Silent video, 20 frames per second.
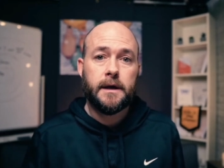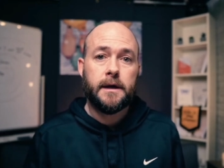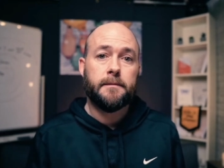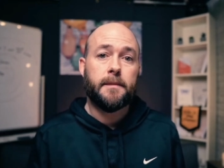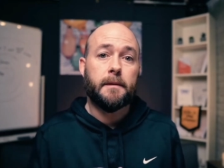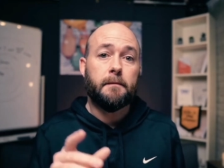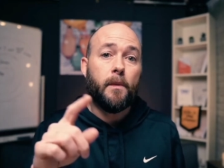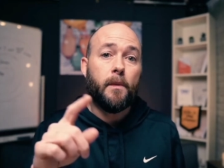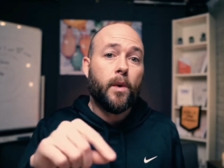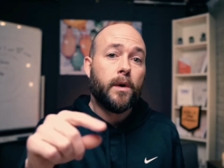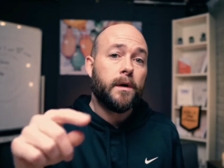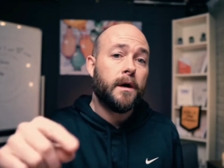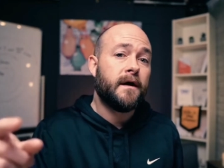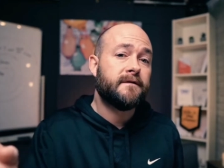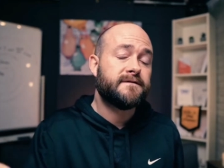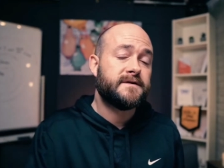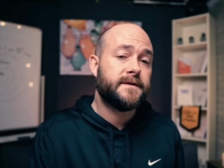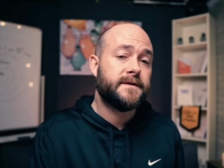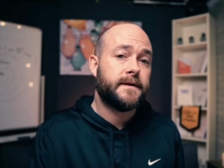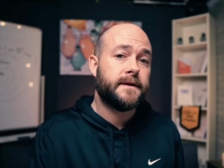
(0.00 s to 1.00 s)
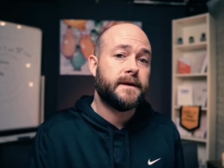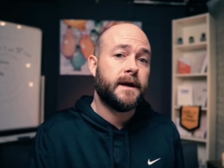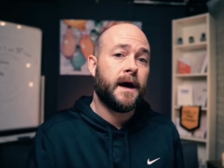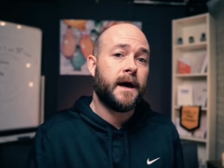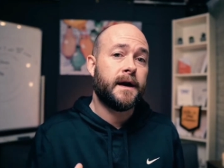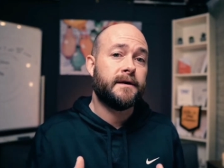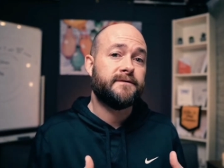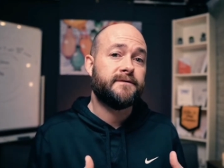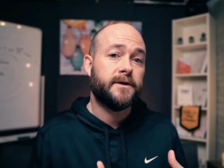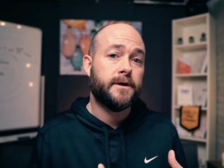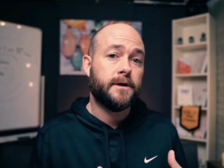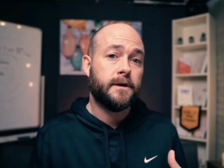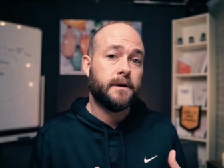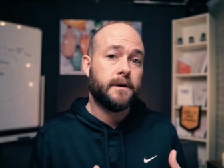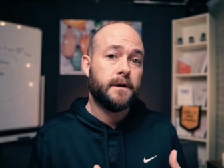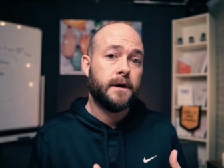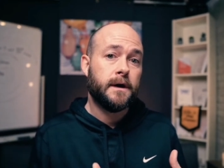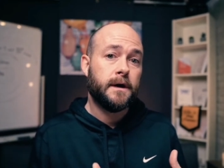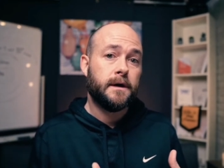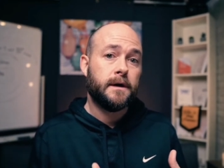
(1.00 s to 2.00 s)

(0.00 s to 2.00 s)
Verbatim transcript: But more often than not, if you're